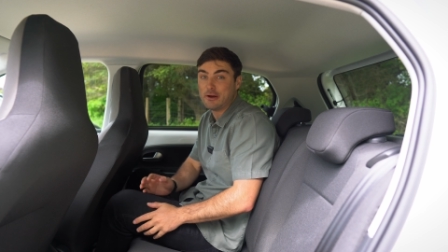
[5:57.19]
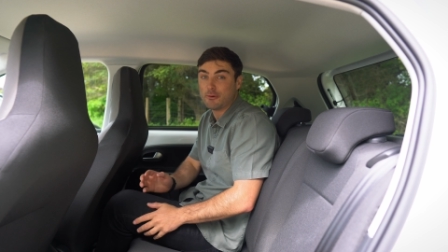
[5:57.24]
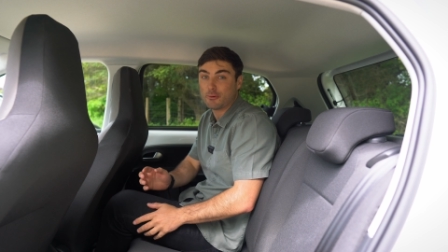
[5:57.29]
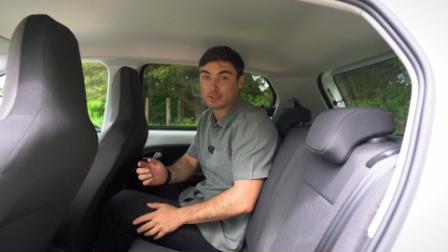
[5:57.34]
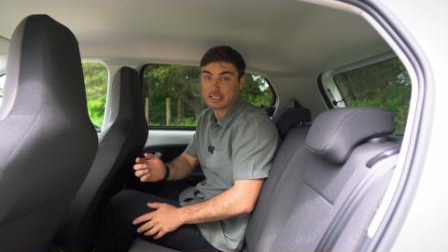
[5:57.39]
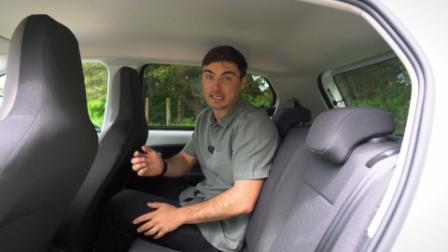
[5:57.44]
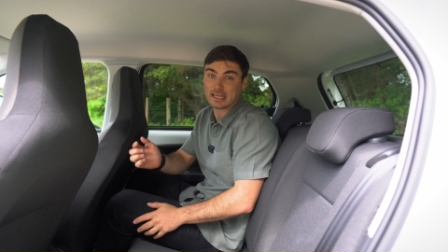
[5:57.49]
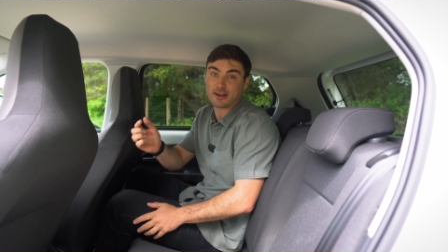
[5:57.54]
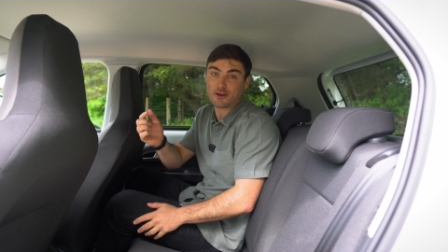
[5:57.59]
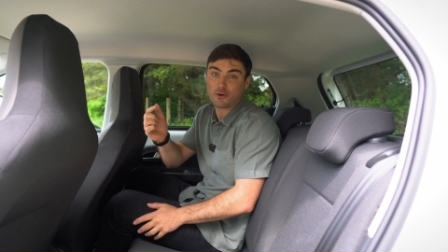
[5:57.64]

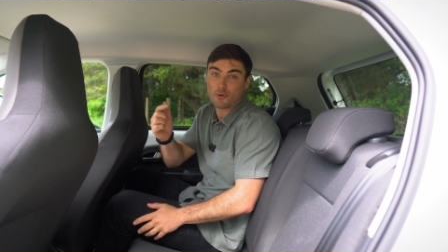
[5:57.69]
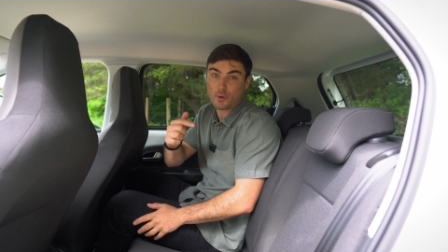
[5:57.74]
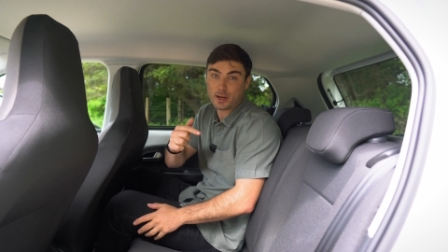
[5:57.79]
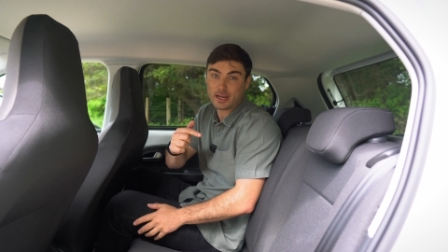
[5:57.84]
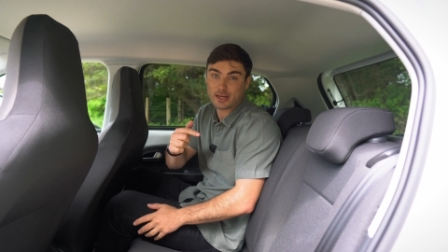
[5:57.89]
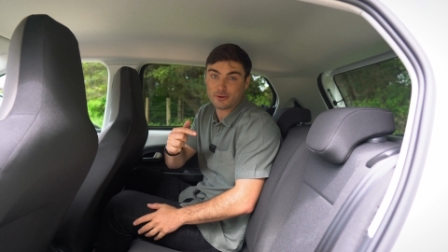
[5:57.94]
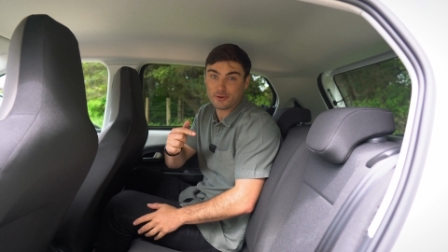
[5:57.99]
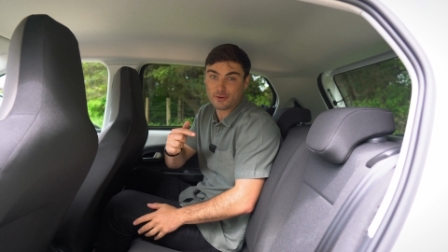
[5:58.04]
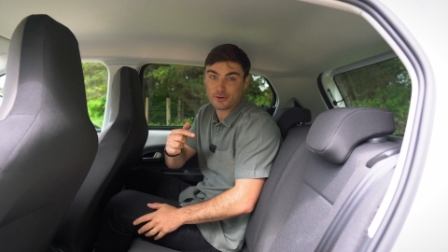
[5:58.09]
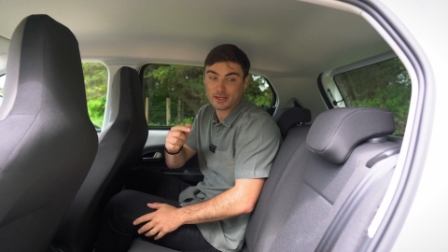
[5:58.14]
We'll take a
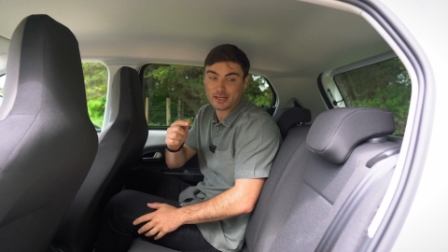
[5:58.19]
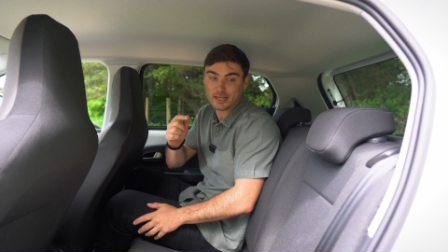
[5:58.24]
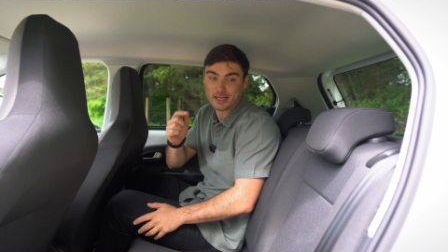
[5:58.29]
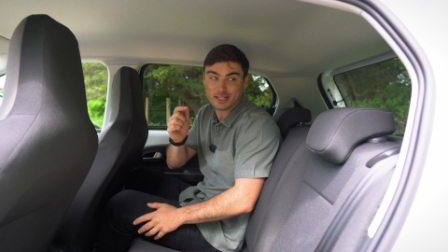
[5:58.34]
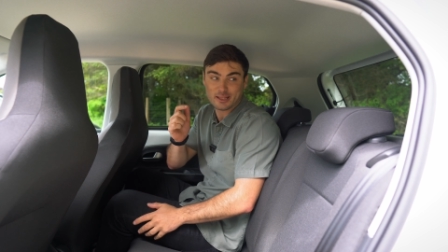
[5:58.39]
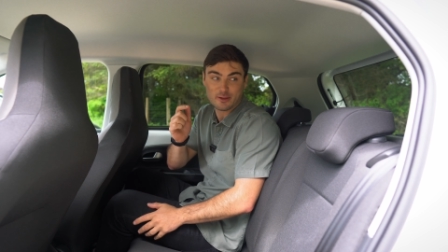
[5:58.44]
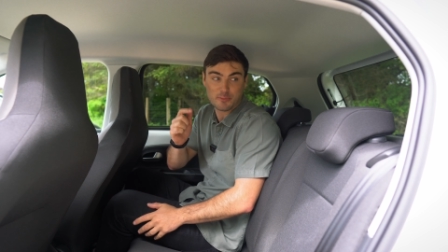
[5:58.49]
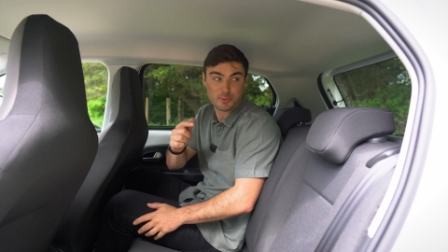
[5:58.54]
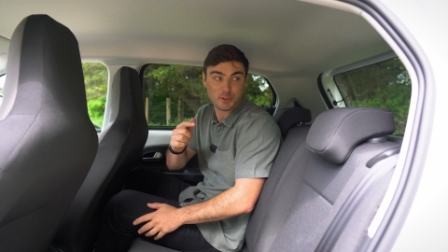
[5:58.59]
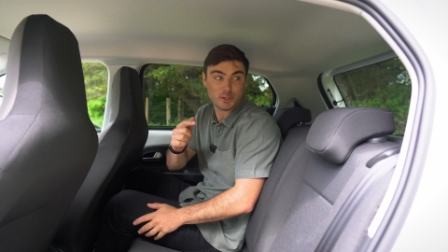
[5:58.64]
quick look
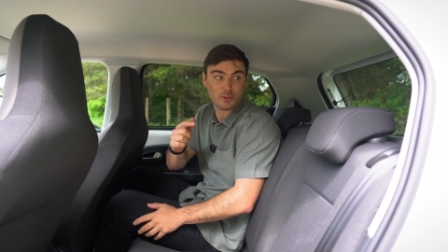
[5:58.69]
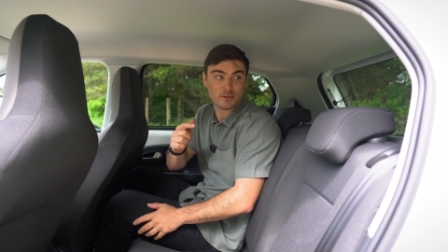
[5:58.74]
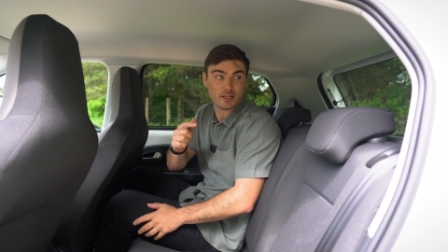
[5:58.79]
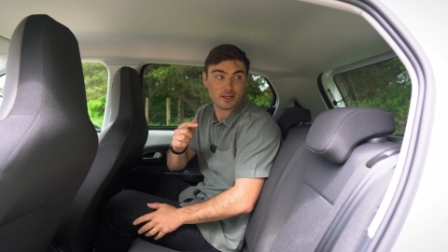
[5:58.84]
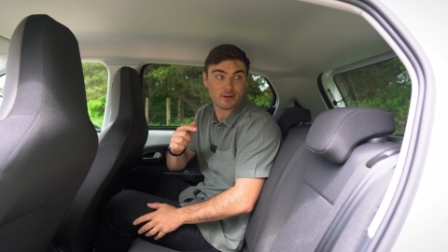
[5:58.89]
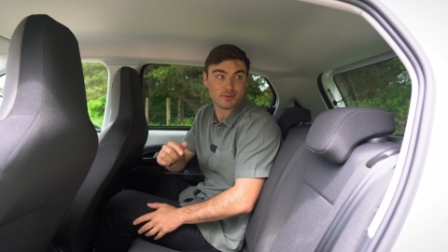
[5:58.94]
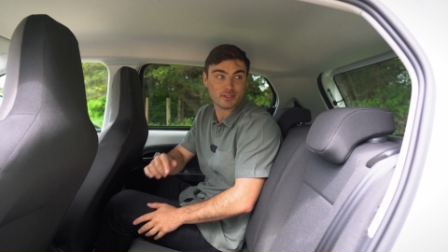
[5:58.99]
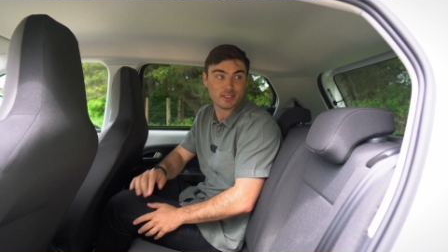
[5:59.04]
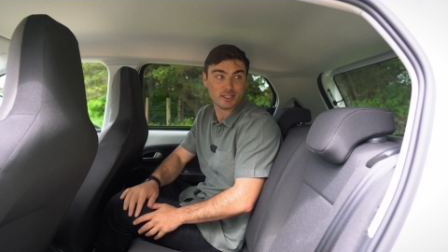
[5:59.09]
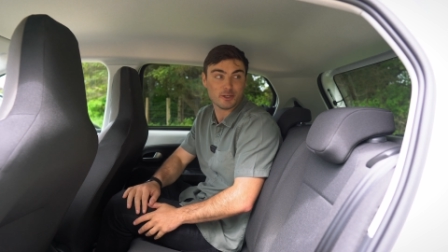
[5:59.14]
at the boot
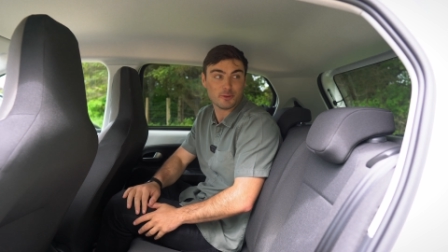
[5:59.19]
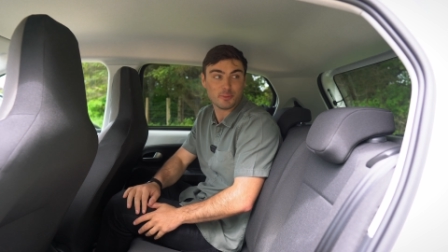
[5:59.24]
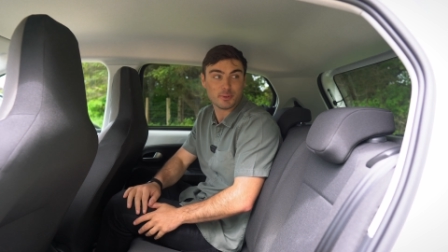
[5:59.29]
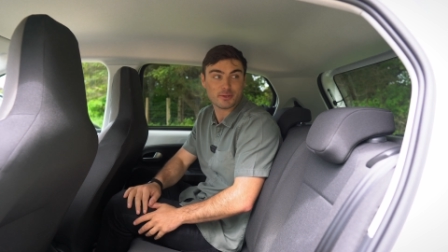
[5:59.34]
though too,